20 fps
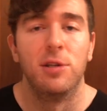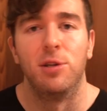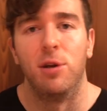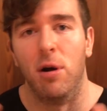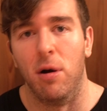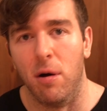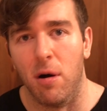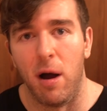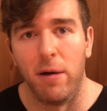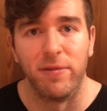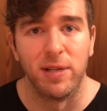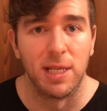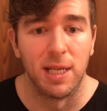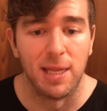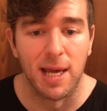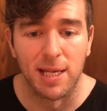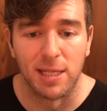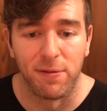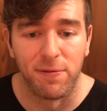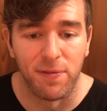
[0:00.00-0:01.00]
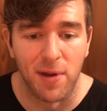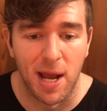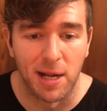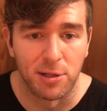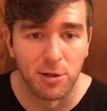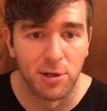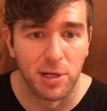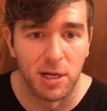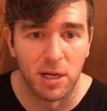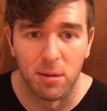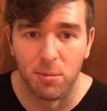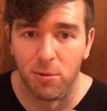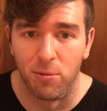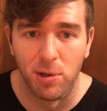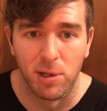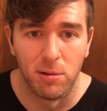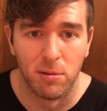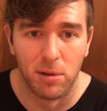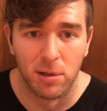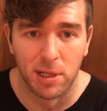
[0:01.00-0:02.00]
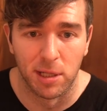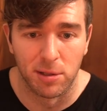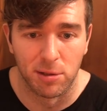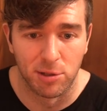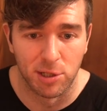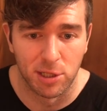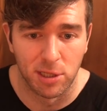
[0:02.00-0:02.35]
So obviously that's a factor here, but when you look at their